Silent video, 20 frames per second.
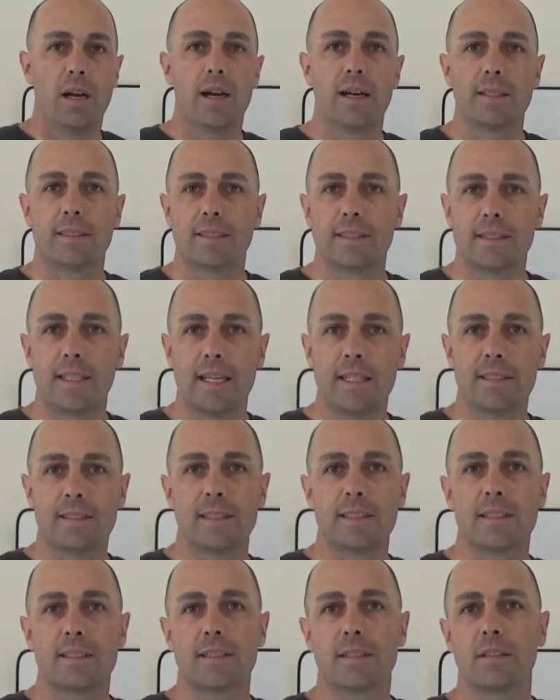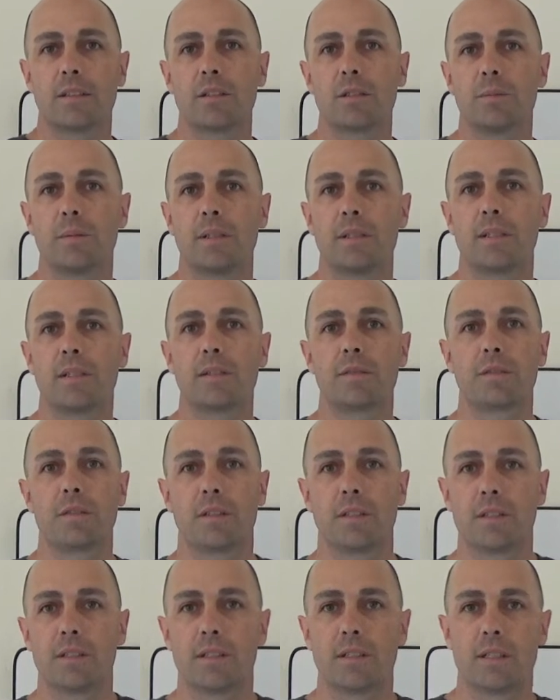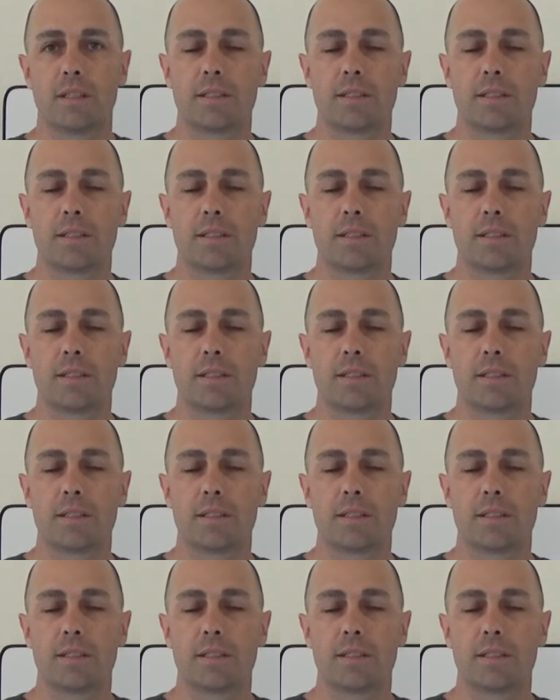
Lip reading: A census is a little bit different.